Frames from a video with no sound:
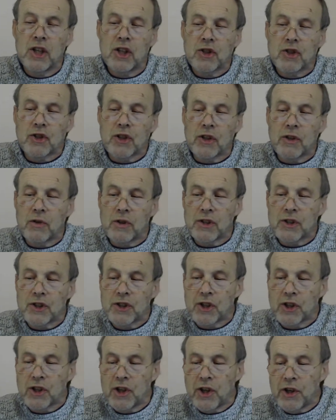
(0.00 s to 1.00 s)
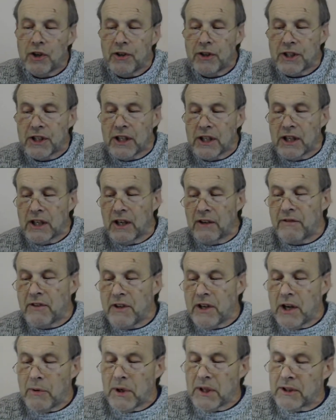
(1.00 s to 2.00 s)
So security of
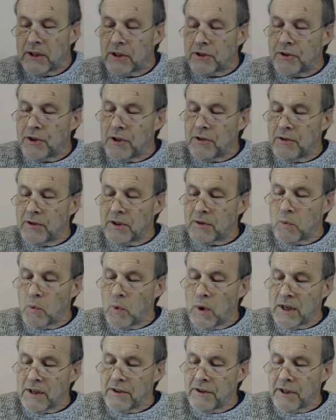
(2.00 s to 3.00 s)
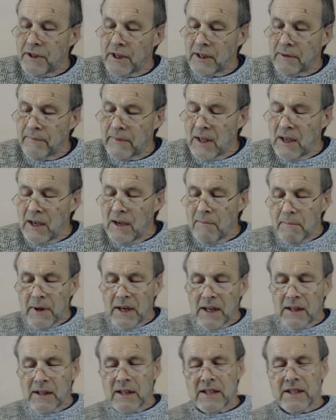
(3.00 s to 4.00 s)
knowing the truth is one thing,
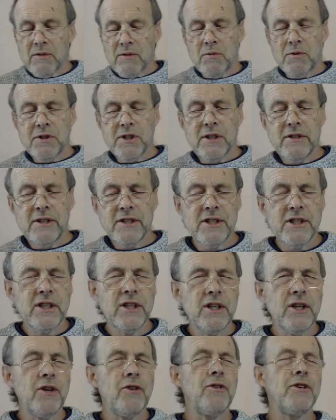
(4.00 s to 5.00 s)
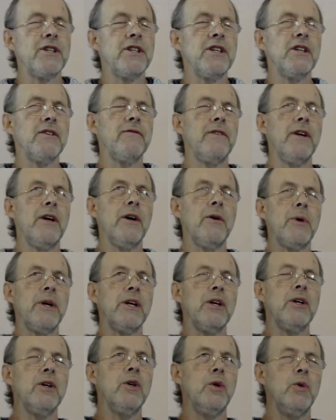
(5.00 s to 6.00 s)
but there's also the security of
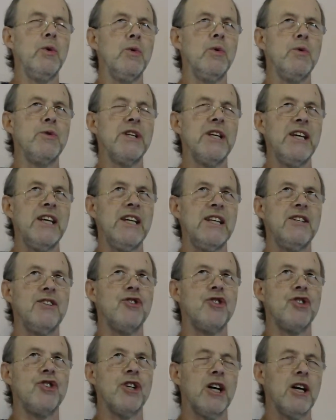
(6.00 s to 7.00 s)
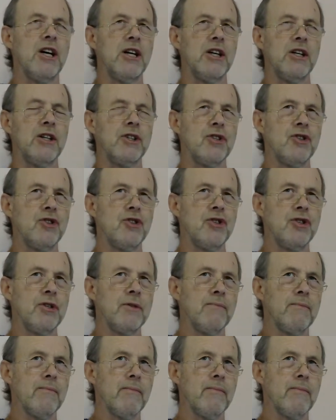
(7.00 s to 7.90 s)
knowing who's in charge.